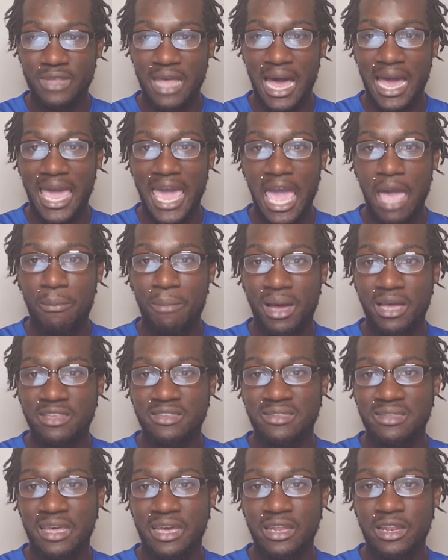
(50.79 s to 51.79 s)
I had my
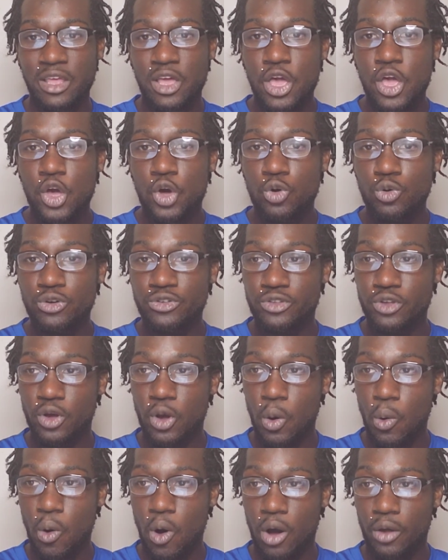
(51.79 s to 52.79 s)
son, who is the
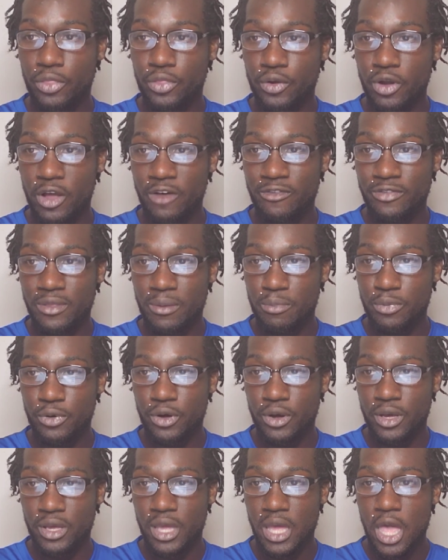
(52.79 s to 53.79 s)
co author of the
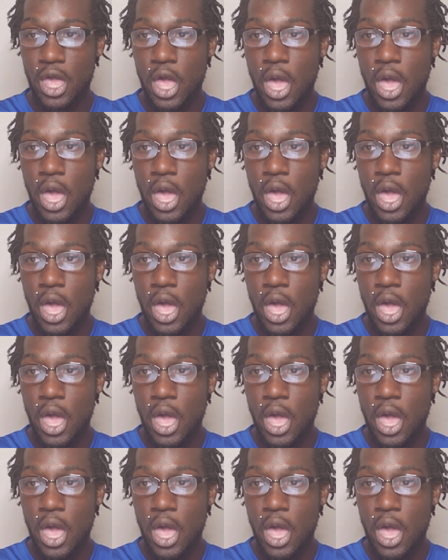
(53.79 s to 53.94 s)
book,